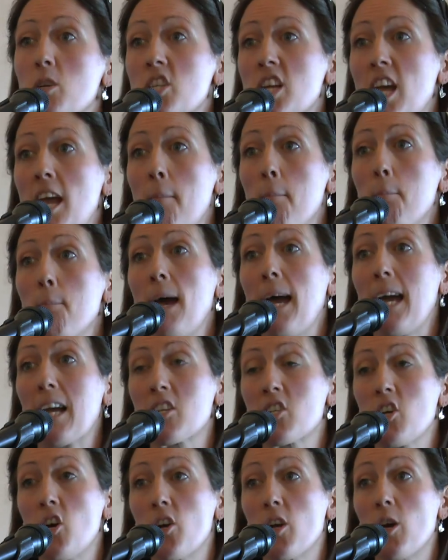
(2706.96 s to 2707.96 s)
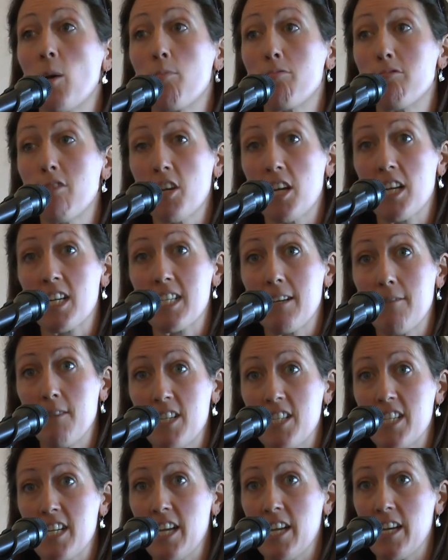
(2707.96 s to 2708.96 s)
which impact on our
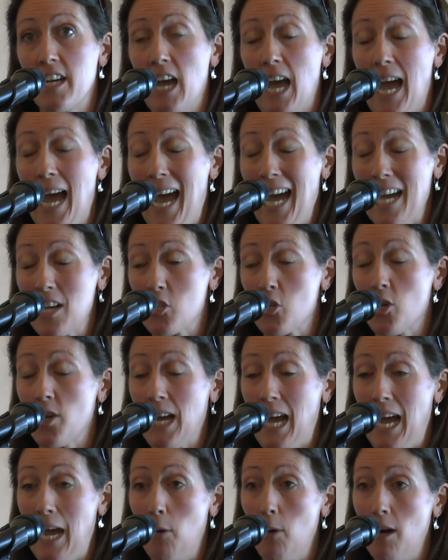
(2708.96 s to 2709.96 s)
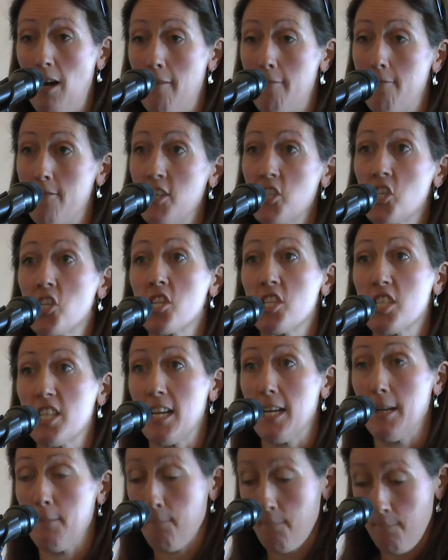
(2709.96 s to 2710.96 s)
productivity and on our
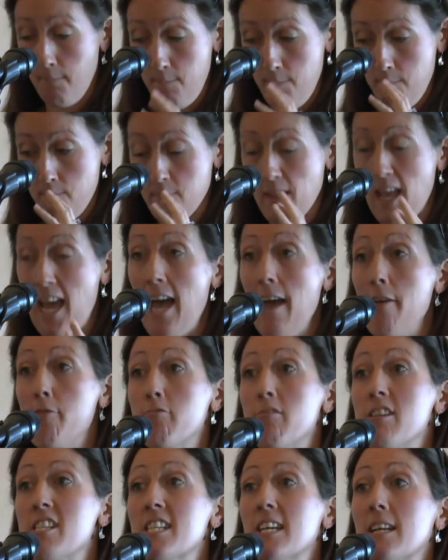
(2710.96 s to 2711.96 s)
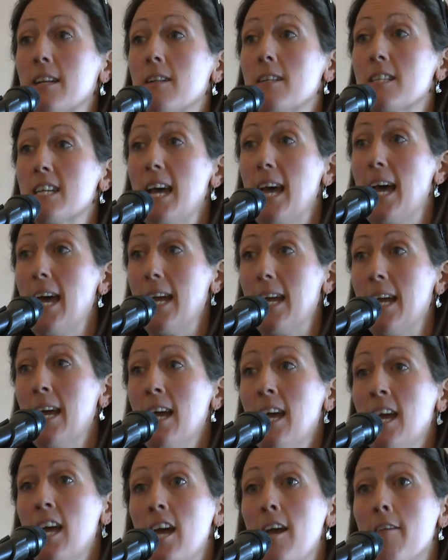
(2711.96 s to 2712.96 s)
efficiency every single day.
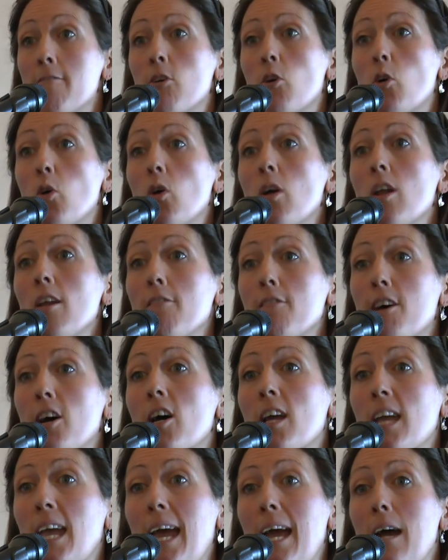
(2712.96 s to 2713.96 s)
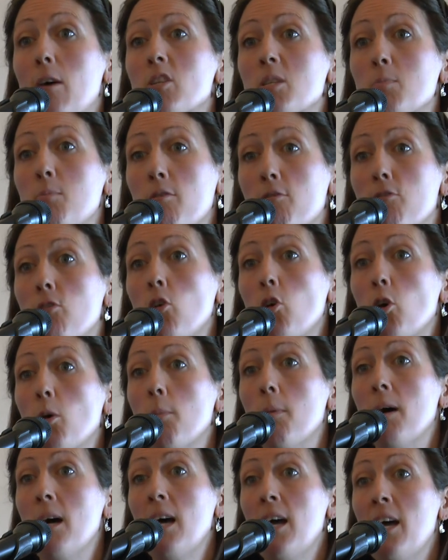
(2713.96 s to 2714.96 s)
If all of our cows
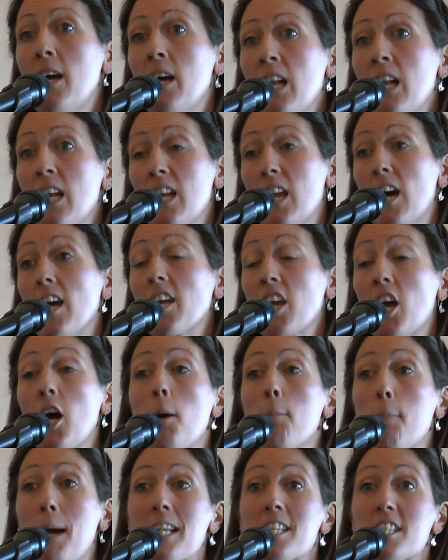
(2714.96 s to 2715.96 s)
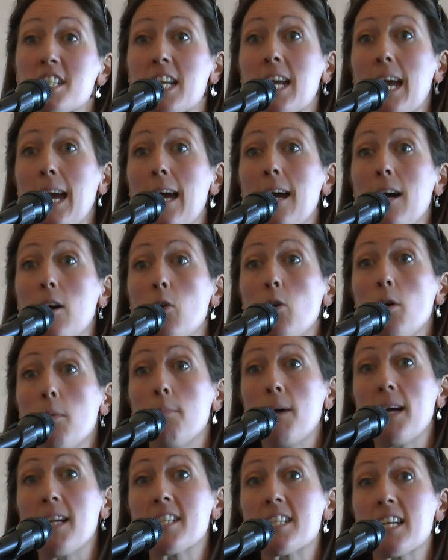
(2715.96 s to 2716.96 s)
perform like our best cow,
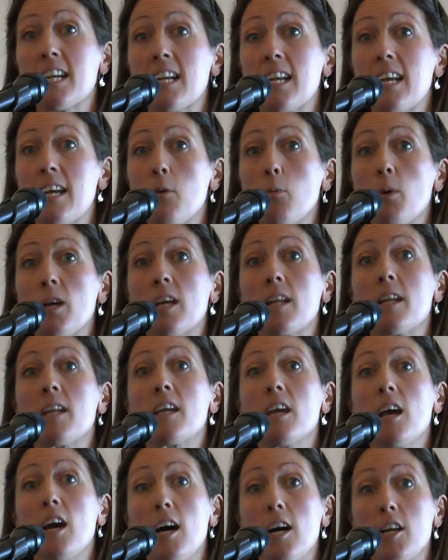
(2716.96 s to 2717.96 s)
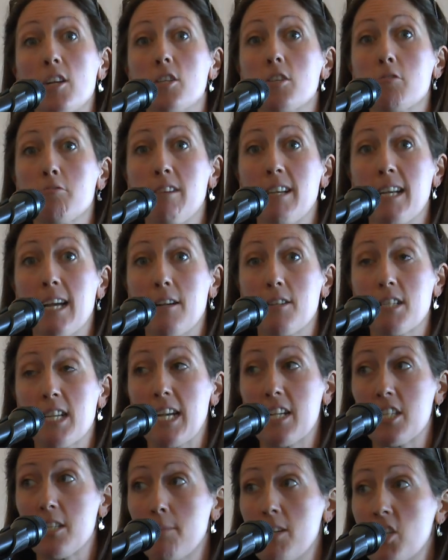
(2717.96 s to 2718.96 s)
basically, we can cut greenhouse
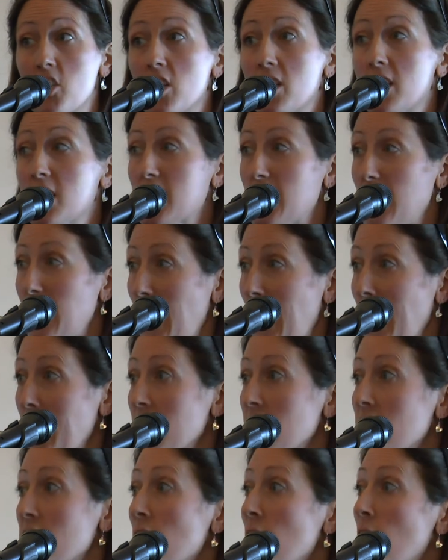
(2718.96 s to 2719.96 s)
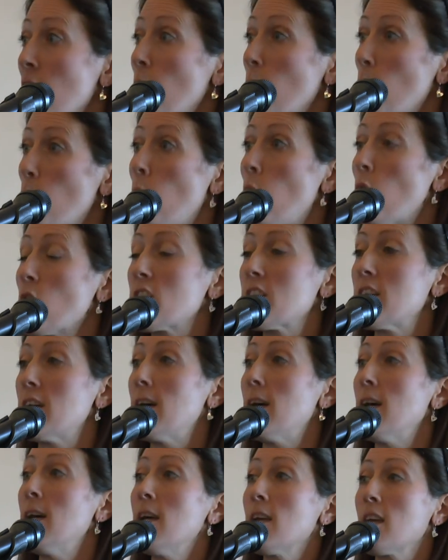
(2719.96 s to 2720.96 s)
gas emissions, land,
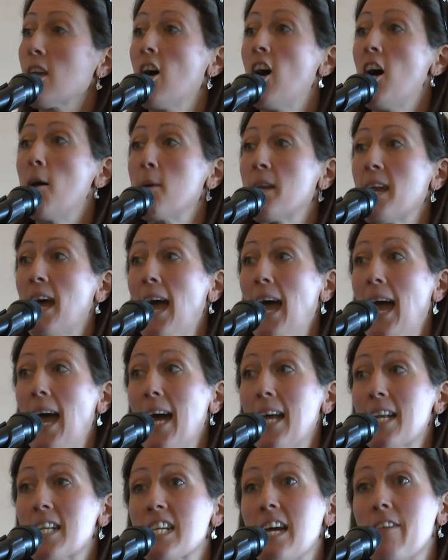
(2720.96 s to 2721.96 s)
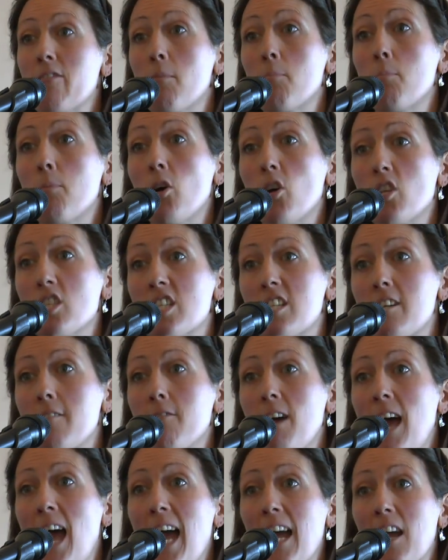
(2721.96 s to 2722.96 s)
water, carbon, and have a
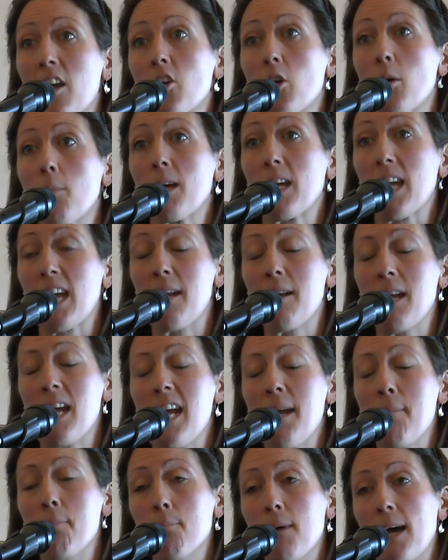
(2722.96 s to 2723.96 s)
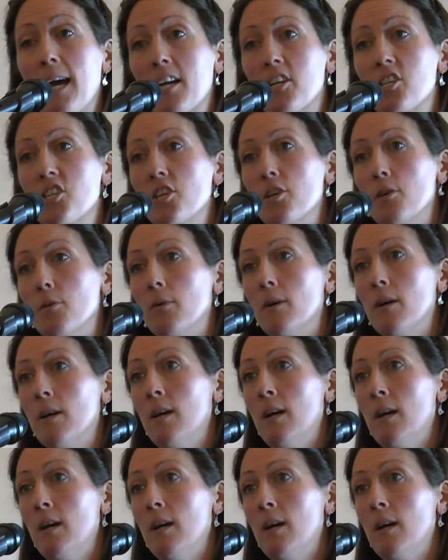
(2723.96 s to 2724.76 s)
positive economic impact too.